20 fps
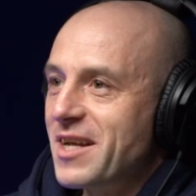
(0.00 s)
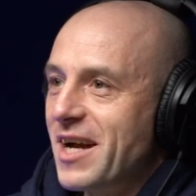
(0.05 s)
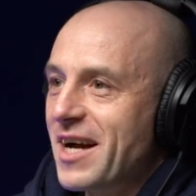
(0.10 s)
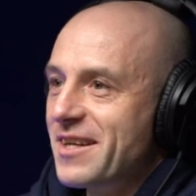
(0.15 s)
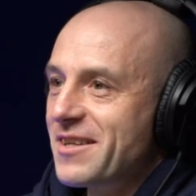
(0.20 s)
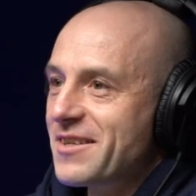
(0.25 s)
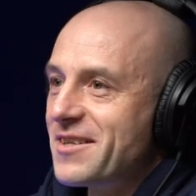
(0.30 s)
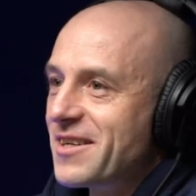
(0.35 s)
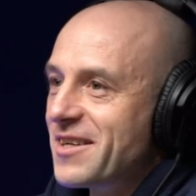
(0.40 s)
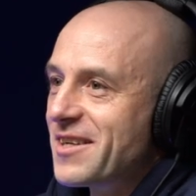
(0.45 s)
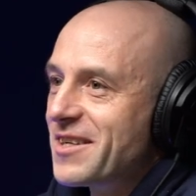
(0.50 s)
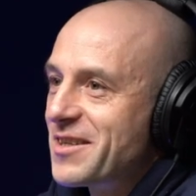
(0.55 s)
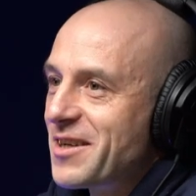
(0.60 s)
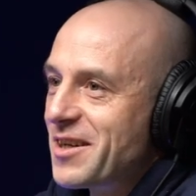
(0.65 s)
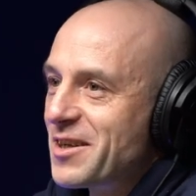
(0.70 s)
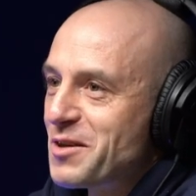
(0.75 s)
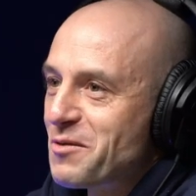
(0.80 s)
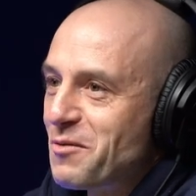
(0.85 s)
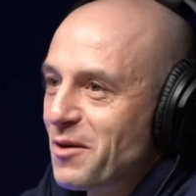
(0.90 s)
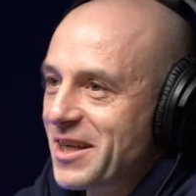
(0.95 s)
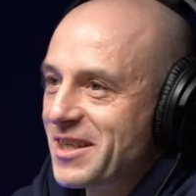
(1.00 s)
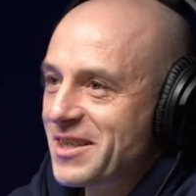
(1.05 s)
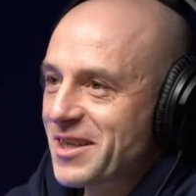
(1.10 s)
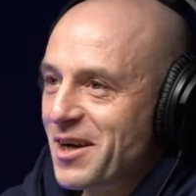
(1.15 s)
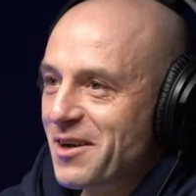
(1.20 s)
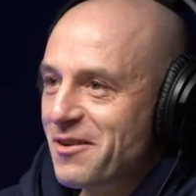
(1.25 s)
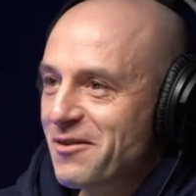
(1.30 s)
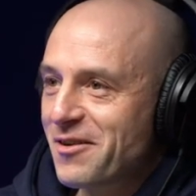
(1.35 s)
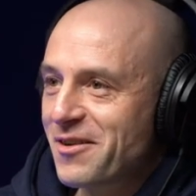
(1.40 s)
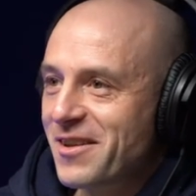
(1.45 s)
to answer. So, I just wanted to
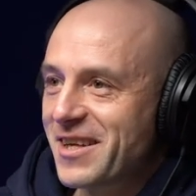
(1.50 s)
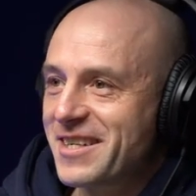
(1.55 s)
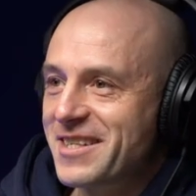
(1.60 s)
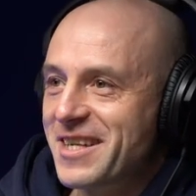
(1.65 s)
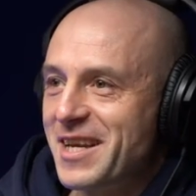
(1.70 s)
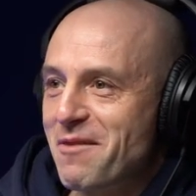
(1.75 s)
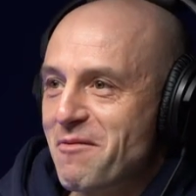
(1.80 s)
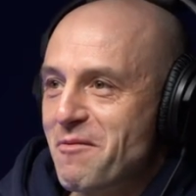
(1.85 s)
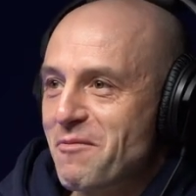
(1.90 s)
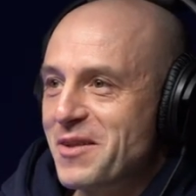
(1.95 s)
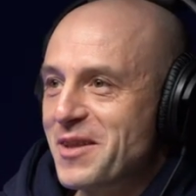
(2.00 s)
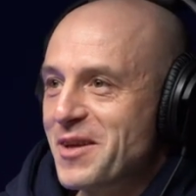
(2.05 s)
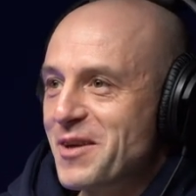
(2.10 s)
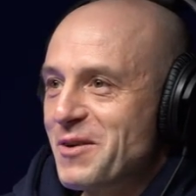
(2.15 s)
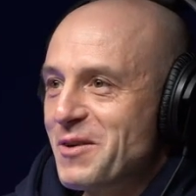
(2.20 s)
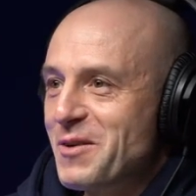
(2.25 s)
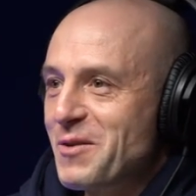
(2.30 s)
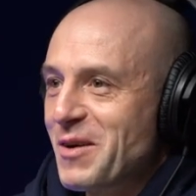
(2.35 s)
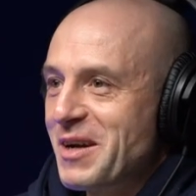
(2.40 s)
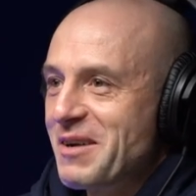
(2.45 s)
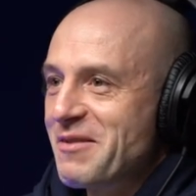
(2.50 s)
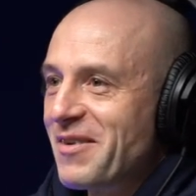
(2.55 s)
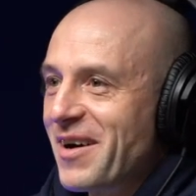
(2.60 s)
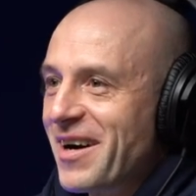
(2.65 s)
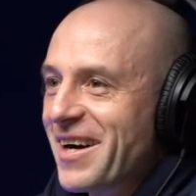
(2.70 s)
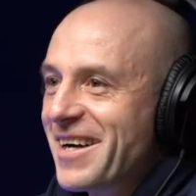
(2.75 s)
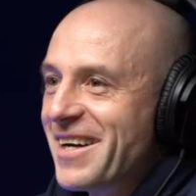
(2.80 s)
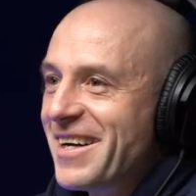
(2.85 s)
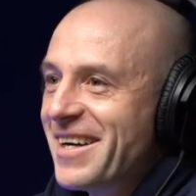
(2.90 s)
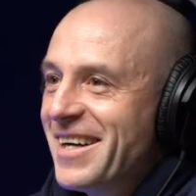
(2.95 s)
go through these 11 with you, quick
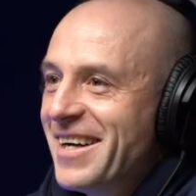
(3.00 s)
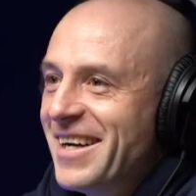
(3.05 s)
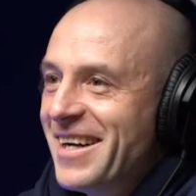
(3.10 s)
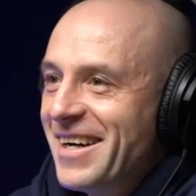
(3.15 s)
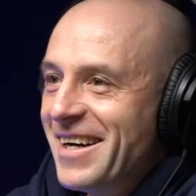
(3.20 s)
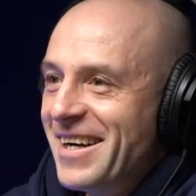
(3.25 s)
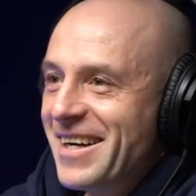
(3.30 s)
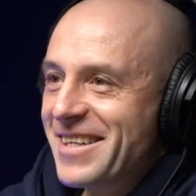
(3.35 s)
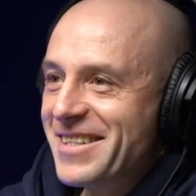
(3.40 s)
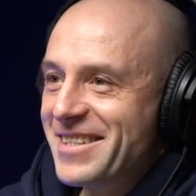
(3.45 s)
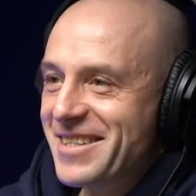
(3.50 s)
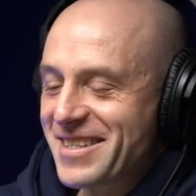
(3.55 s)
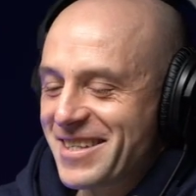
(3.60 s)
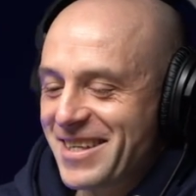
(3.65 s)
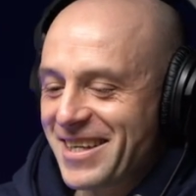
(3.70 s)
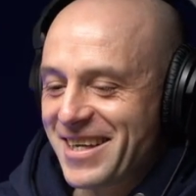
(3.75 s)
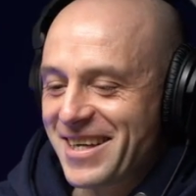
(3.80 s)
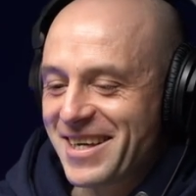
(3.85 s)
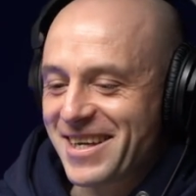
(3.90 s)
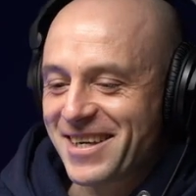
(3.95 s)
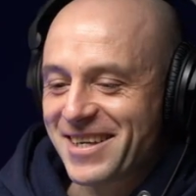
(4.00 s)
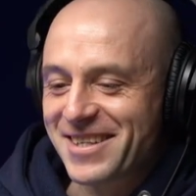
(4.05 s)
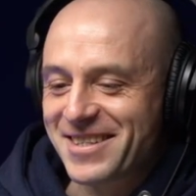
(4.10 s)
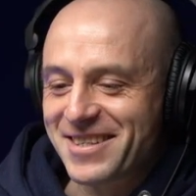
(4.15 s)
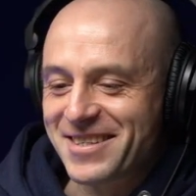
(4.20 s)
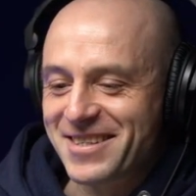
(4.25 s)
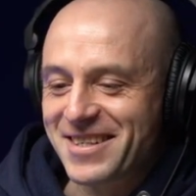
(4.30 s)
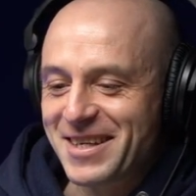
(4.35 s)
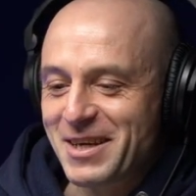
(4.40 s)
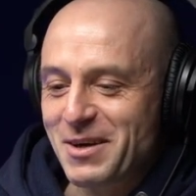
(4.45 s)
fire. Nice. To see, uh, to
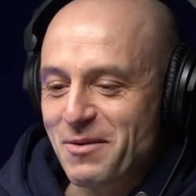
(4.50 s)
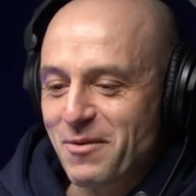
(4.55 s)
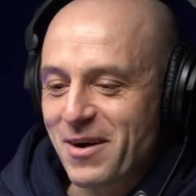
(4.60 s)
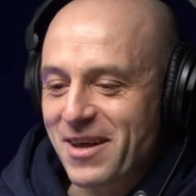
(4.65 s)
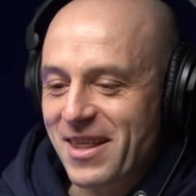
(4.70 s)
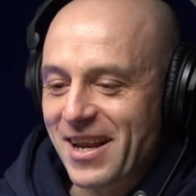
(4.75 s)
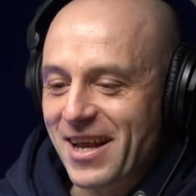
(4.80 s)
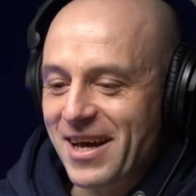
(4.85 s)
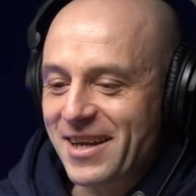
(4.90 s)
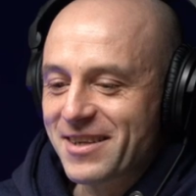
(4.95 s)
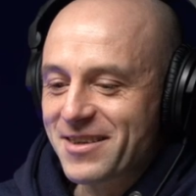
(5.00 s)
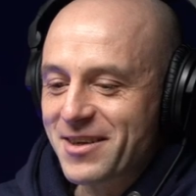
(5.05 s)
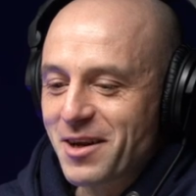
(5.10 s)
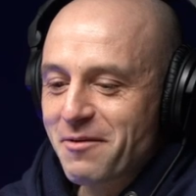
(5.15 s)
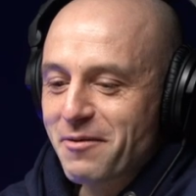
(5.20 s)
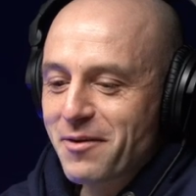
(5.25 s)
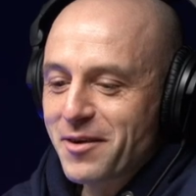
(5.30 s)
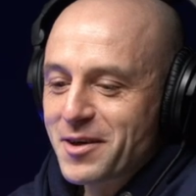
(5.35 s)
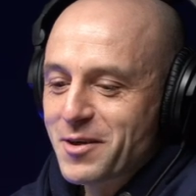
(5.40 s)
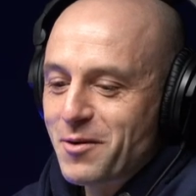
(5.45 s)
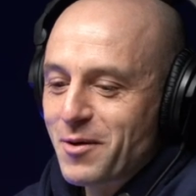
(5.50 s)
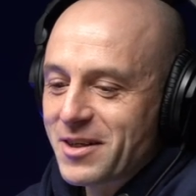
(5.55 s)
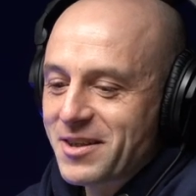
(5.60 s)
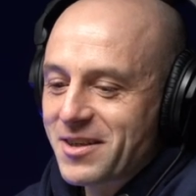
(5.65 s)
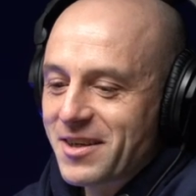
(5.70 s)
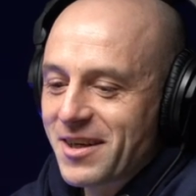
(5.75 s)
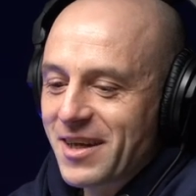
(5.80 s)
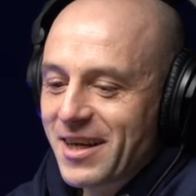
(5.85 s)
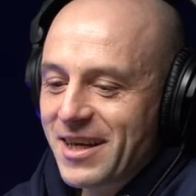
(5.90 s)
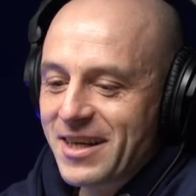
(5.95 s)
see where they land. So, first
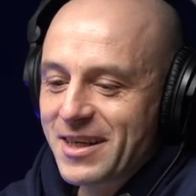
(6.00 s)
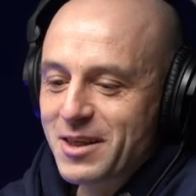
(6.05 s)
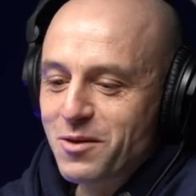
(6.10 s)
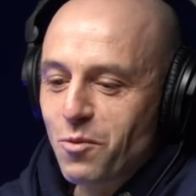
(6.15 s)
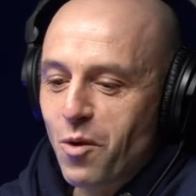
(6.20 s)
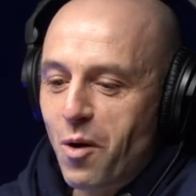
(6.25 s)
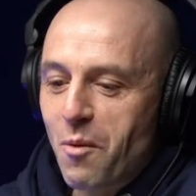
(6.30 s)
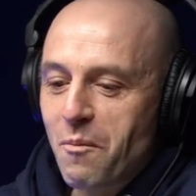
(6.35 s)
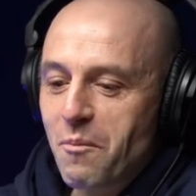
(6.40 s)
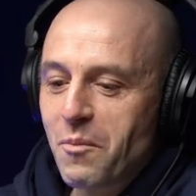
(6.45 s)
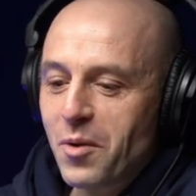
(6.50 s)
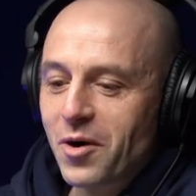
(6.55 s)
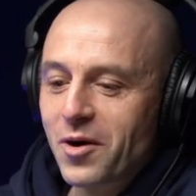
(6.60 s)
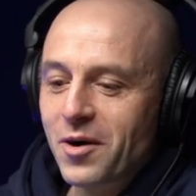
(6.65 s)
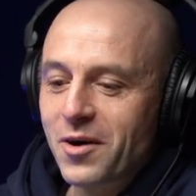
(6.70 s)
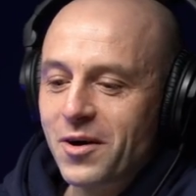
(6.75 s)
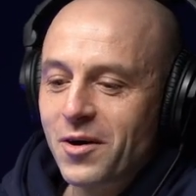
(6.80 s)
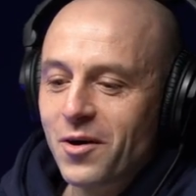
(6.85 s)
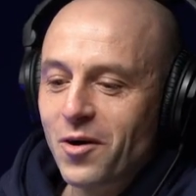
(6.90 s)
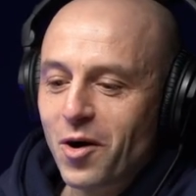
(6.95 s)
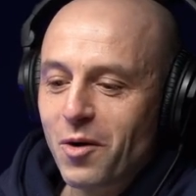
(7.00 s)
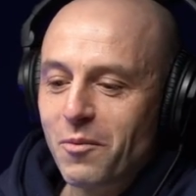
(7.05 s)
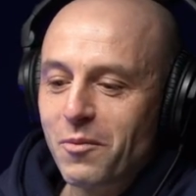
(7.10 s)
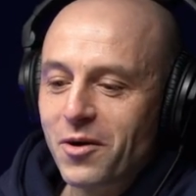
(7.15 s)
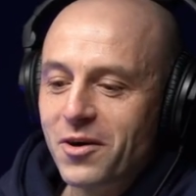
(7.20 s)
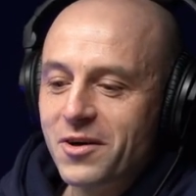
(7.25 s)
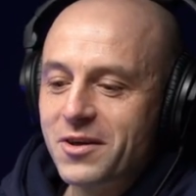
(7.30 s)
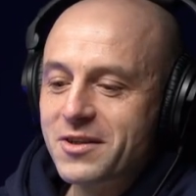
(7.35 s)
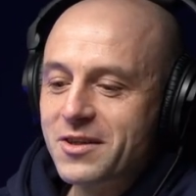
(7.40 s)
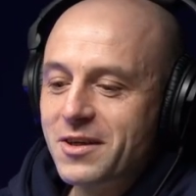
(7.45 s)
question is what book or
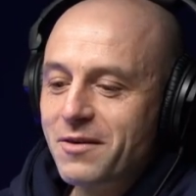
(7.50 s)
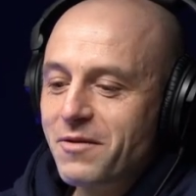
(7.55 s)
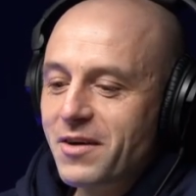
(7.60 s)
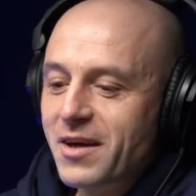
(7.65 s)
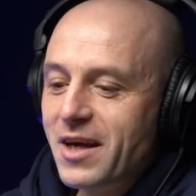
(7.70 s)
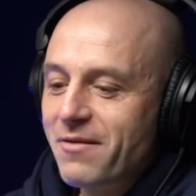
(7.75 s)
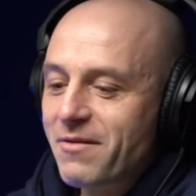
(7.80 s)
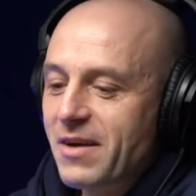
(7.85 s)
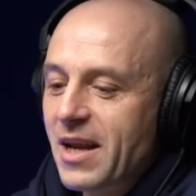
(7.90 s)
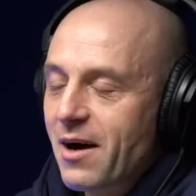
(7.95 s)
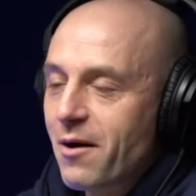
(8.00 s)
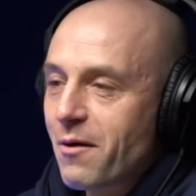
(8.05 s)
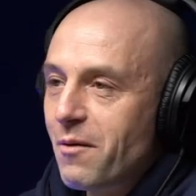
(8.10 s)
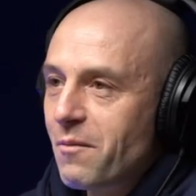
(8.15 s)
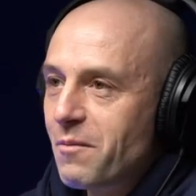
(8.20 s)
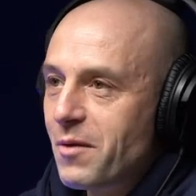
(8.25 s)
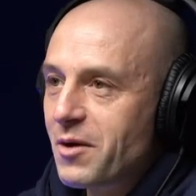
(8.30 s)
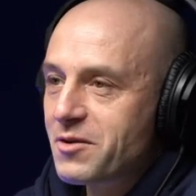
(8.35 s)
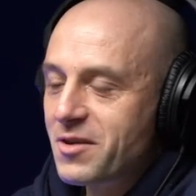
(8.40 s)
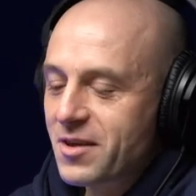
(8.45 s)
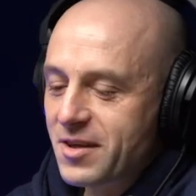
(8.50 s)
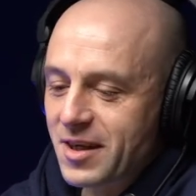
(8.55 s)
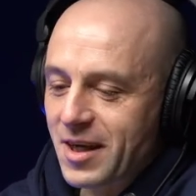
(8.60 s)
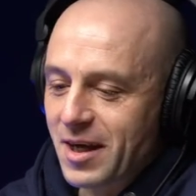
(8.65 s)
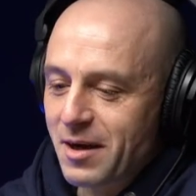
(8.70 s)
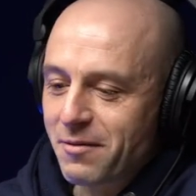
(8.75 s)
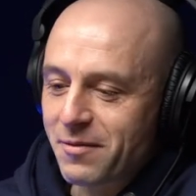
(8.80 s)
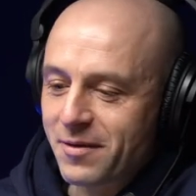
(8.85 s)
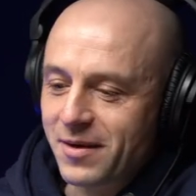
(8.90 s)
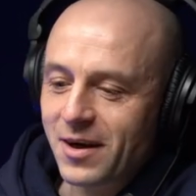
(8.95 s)
books have you given out most as a
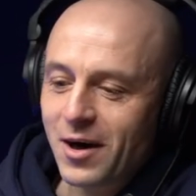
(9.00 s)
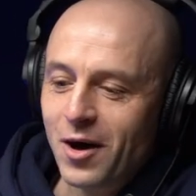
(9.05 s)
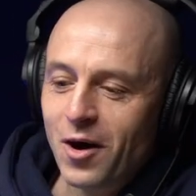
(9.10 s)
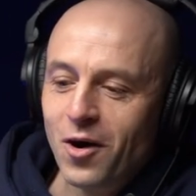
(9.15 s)
gift?